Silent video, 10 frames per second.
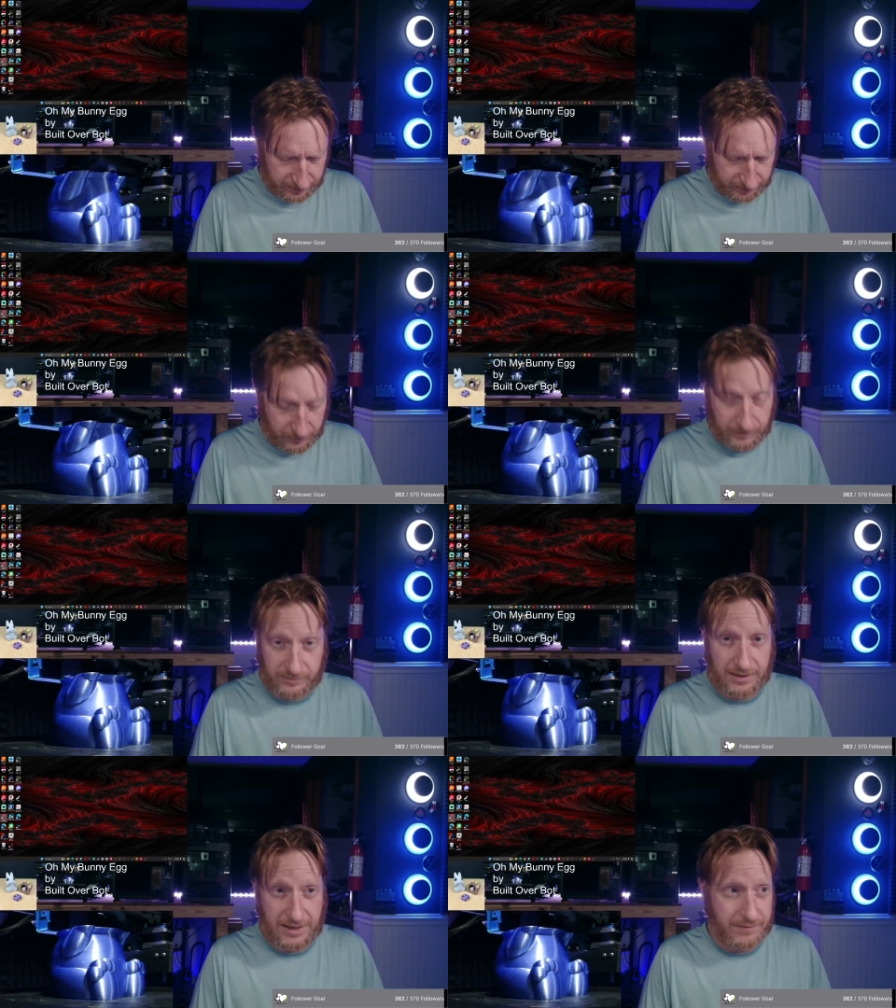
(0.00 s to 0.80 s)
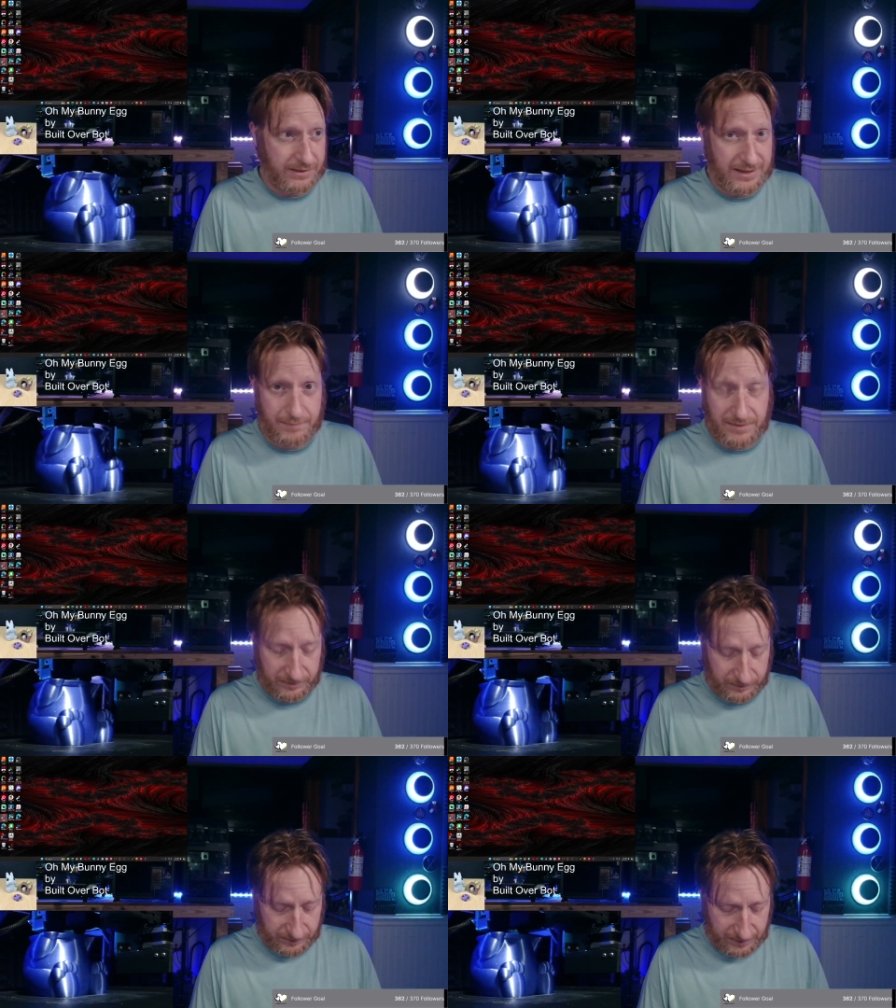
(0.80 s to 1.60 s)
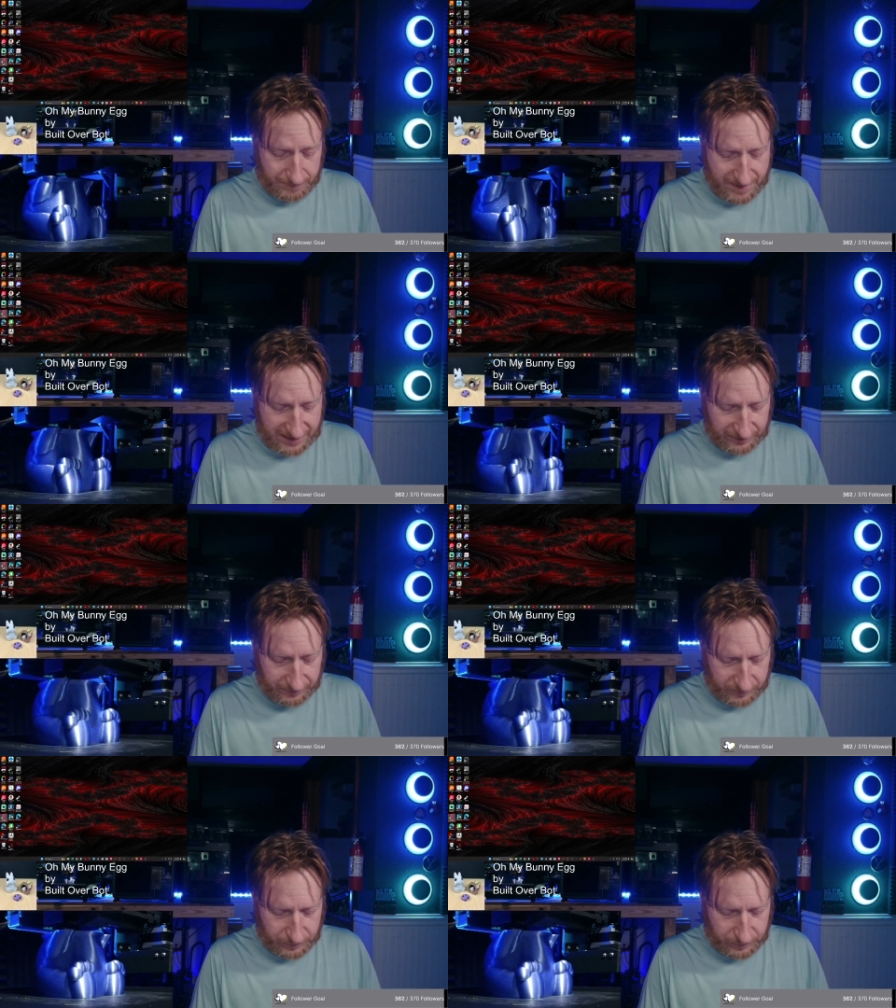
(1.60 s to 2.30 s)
So it's like every 10 minutes there's a massive